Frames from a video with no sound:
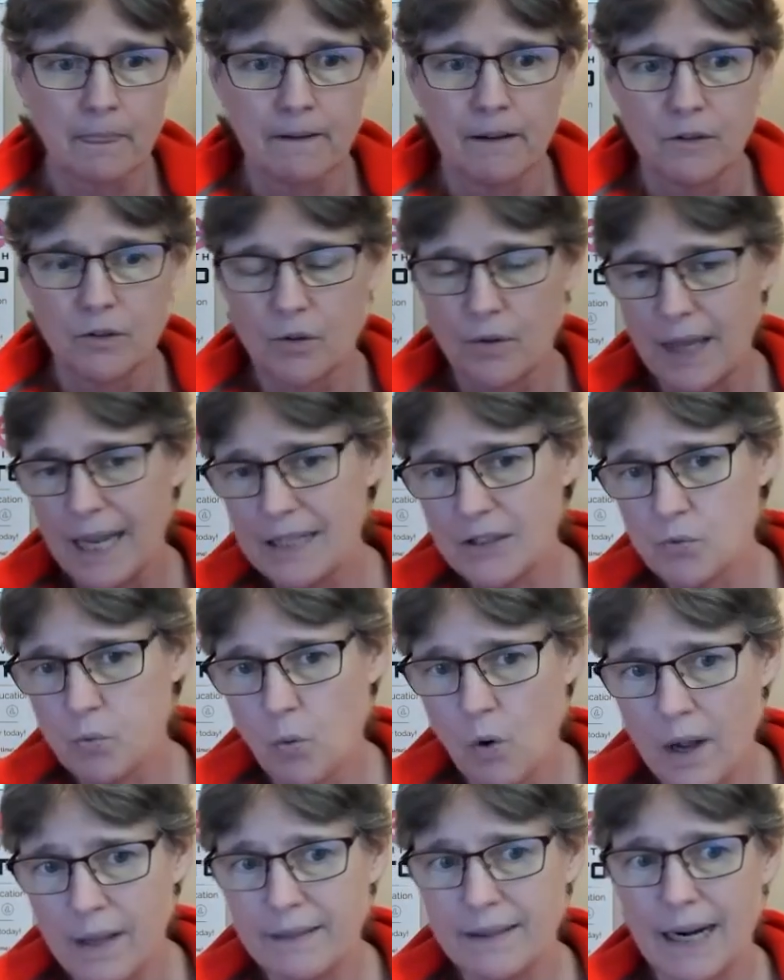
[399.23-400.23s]
So that's
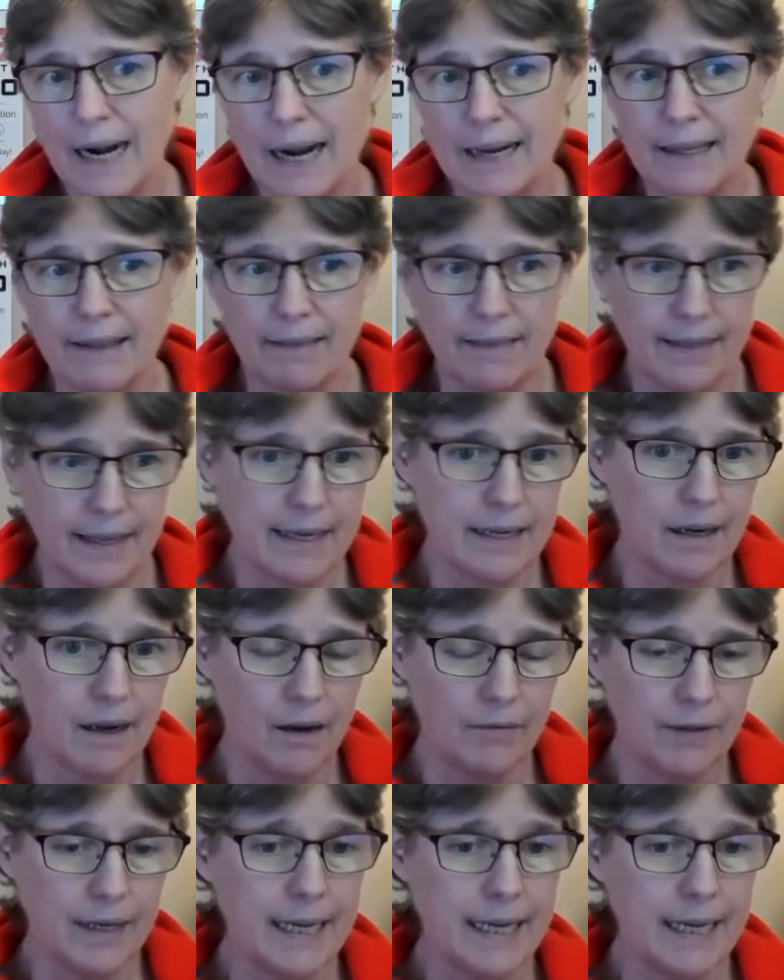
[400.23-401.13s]
one that I can think of.